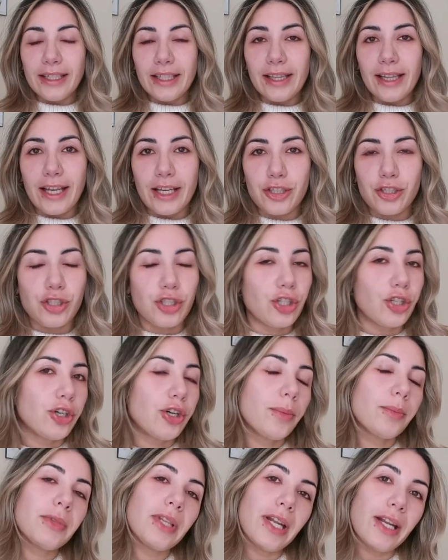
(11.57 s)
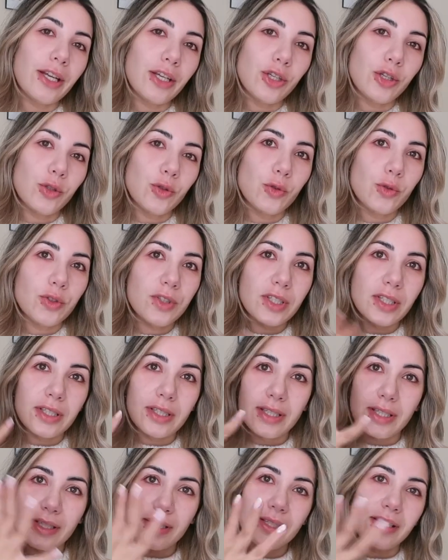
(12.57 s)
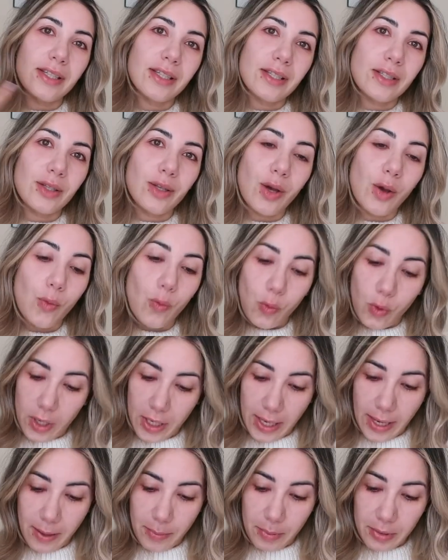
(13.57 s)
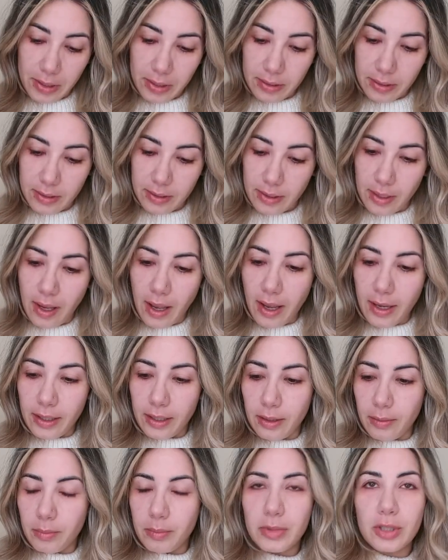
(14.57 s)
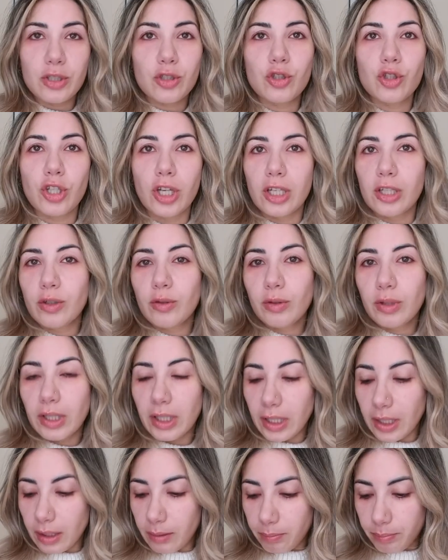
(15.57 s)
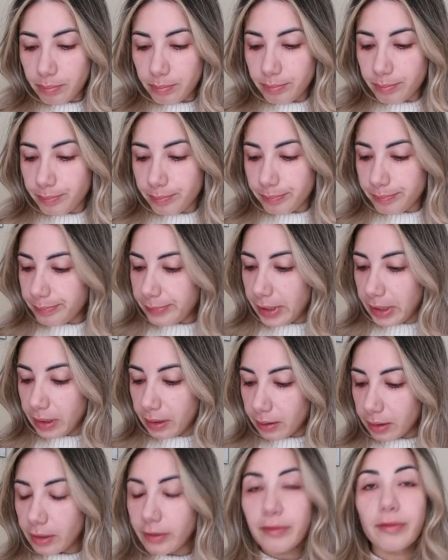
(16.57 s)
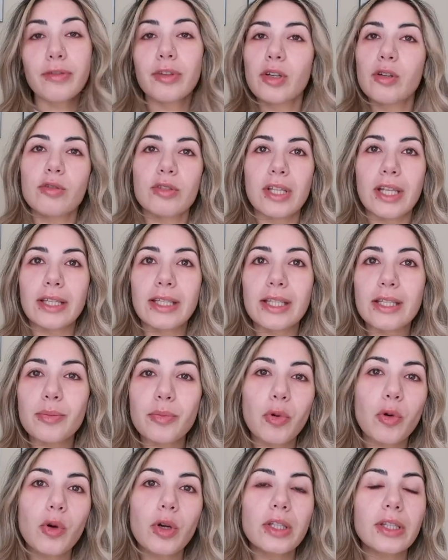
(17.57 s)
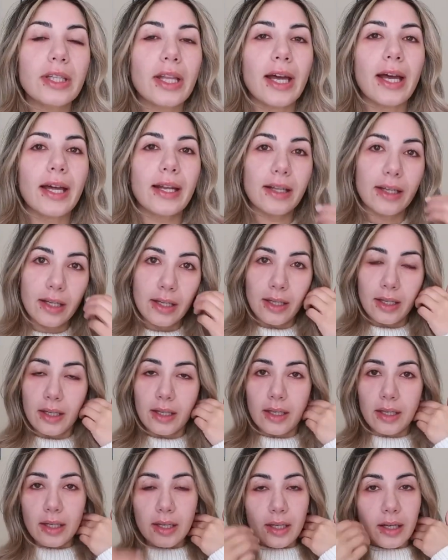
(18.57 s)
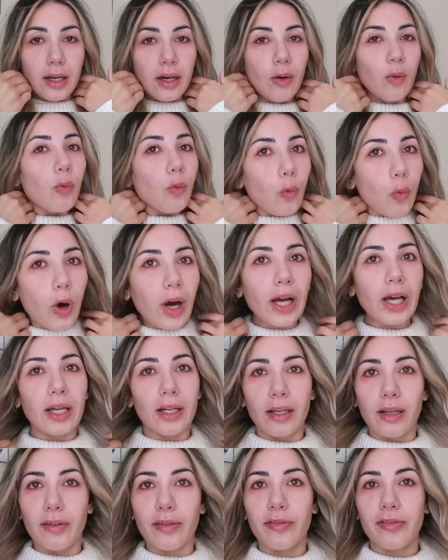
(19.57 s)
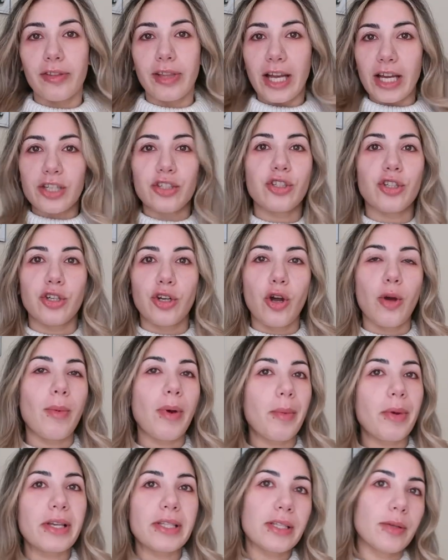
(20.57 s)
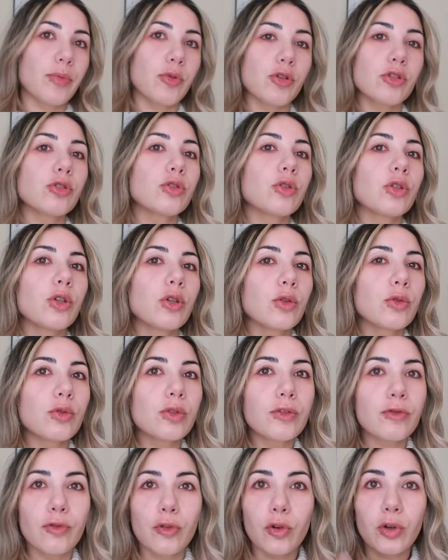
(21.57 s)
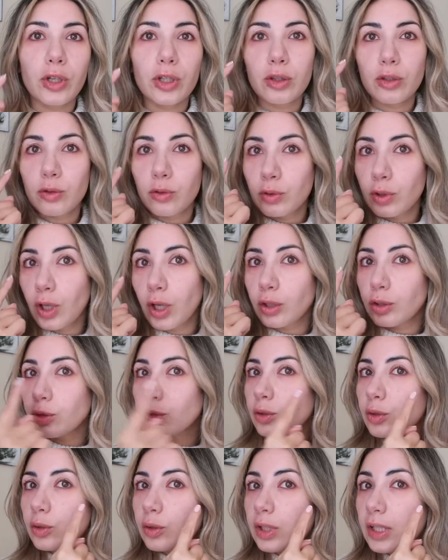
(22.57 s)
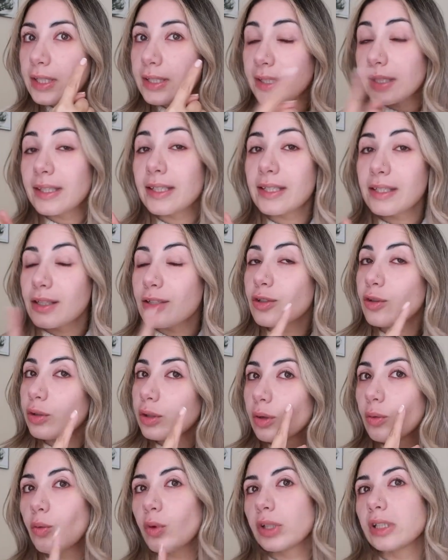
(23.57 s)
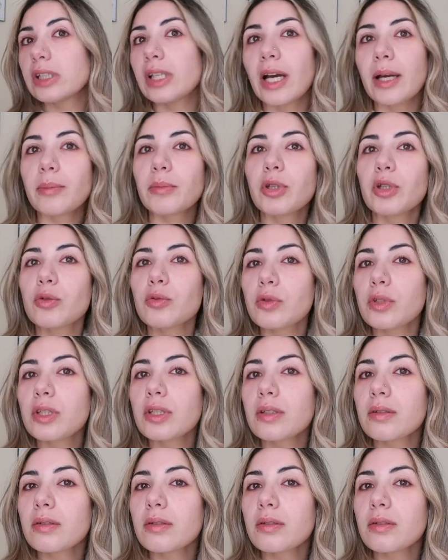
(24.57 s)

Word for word: lash serum that I use, this is what happens. I am genuinely like confused at this point that what kind of lash serum am I supposed to use for it to not to do this? And this is only one time use.